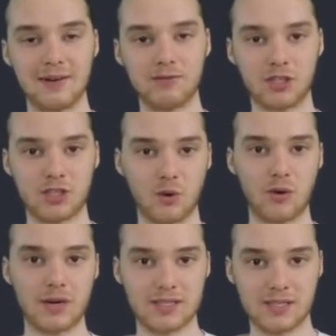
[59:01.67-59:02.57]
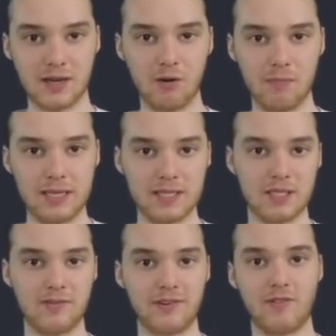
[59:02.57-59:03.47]
instead of just storing single
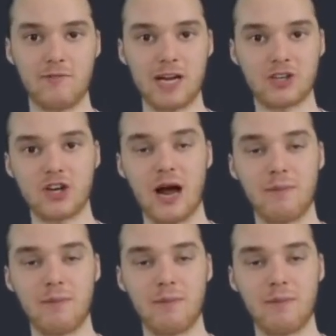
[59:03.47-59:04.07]
pieces of information,